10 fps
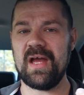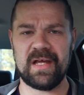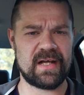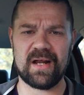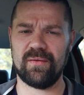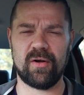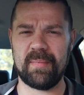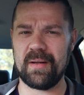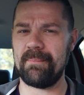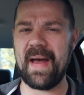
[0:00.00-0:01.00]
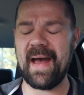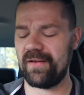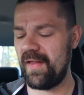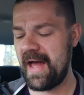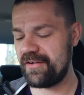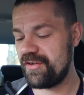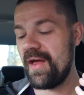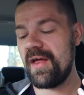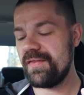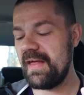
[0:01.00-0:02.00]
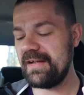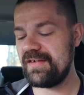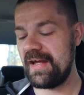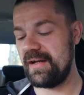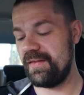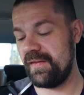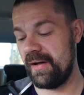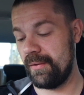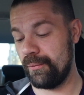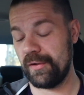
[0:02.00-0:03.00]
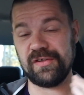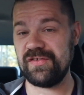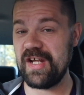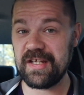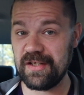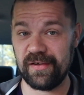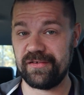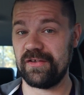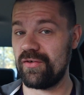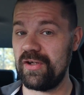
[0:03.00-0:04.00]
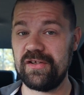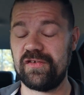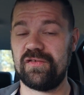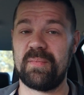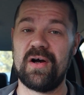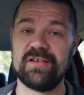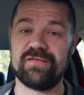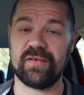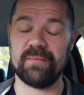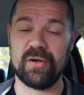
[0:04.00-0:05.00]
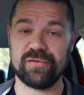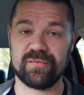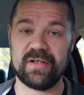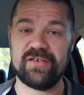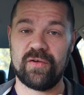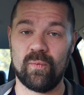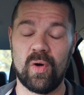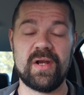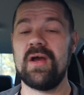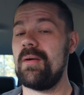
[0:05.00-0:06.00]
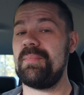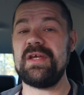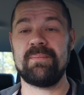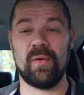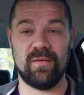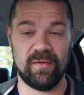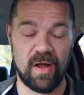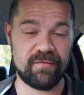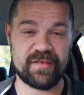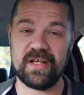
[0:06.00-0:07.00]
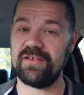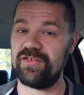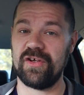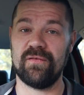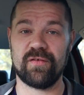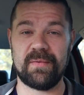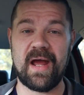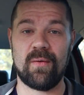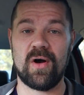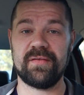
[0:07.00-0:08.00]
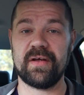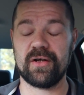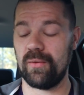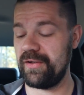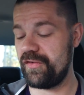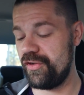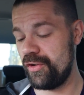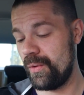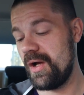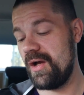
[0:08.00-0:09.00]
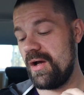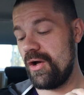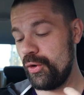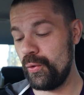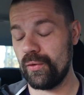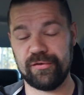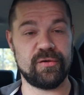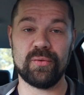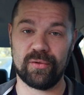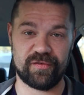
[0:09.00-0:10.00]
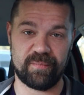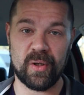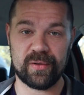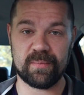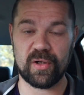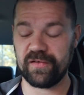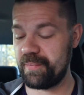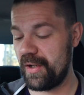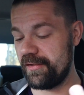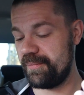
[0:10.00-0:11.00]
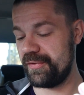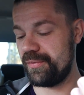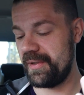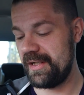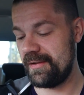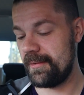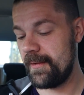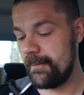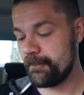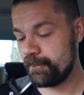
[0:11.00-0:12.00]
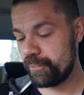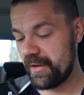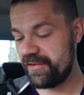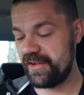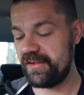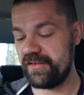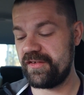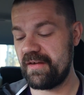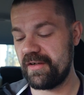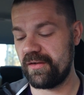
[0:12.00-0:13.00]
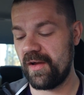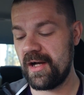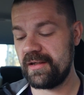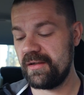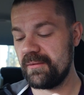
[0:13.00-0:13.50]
It got a little bit of backlash. They did the ridiculous increased spawns for the most recent one. People loved it. So from now on, they're going to do oodles and oodles of Pokemon spawns between 6 and 7 o'clock.